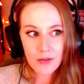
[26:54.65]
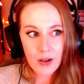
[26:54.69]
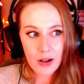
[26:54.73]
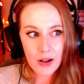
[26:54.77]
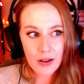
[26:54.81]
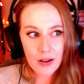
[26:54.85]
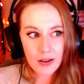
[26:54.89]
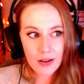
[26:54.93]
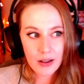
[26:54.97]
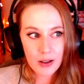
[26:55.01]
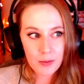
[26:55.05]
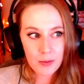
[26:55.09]

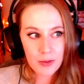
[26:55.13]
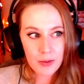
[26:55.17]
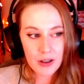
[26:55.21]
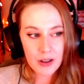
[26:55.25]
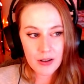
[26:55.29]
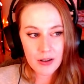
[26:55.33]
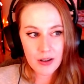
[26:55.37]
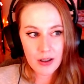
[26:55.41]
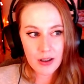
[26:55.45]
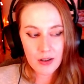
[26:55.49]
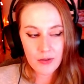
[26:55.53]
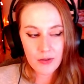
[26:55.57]
a little bit
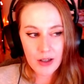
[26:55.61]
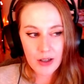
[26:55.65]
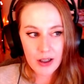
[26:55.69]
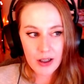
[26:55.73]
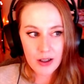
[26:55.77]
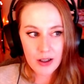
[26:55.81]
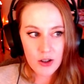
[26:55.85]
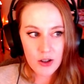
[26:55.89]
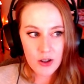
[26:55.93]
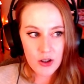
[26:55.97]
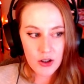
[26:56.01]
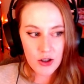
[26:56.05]
of the
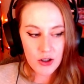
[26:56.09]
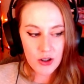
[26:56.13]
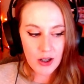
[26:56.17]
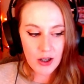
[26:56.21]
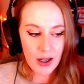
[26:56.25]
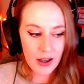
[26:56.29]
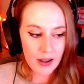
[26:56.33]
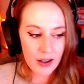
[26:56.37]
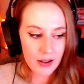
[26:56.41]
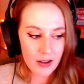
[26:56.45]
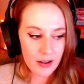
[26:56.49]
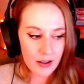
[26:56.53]
advantage
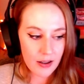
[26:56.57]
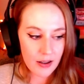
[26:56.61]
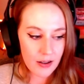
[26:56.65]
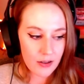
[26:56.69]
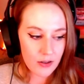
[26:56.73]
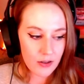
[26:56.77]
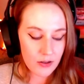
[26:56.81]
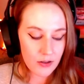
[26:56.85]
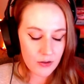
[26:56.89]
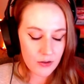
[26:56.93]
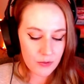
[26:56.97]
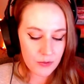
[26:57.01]
at
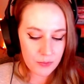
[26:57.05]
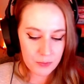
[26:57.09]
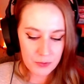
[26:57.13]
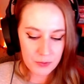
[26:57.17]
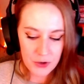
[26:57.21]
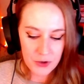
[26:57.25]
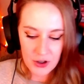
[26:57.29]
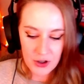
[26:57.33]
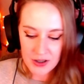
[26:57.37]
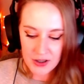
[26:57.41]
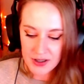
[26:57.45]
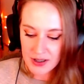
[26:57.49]
uh,
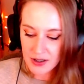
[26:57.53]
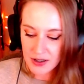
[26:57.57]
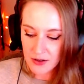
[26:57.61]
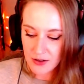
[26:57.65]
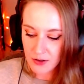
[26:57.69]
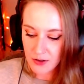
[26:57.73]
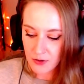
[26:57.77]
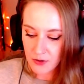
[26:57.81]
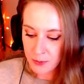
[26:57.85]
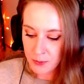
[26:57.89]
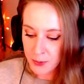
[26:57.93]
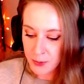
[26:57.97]
just
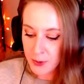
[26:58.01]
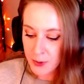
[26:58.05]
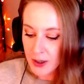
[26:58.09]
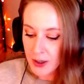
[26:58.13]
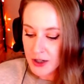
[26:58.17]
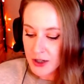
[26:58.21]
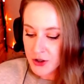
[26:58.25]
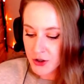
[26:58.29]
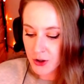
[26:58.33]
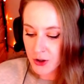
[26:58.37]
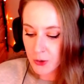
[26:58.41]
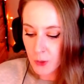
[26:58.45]

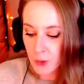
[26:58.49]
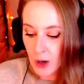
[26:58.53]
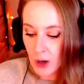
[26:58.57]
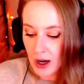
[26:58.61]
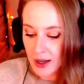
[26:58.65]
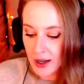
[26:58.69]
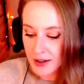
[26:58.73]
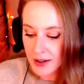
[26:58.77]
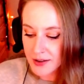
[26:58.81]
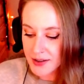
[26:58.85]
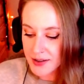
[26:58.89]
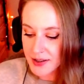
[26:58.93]
pressure
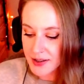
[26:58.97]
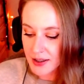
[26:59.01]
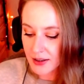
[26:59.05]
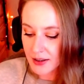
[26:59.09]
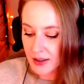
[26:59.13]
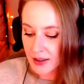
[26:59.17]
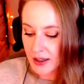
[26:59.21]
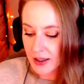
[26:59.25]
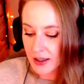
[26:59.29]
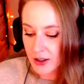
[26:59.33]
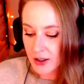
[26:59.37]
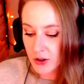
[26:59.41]
wise that
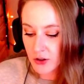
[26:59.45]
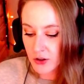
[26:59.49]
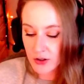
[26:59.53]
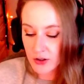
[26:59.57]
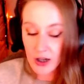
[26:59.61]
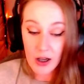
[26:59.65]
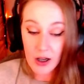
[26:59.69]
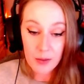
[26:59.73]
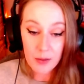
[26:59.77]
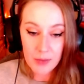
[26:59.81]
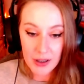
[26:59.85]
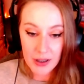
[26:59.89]
like you're
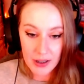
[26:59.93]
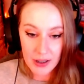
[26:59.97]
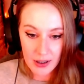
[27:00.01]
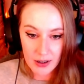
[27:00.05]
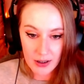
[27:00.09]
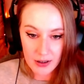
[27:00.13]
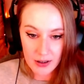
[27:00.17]
not making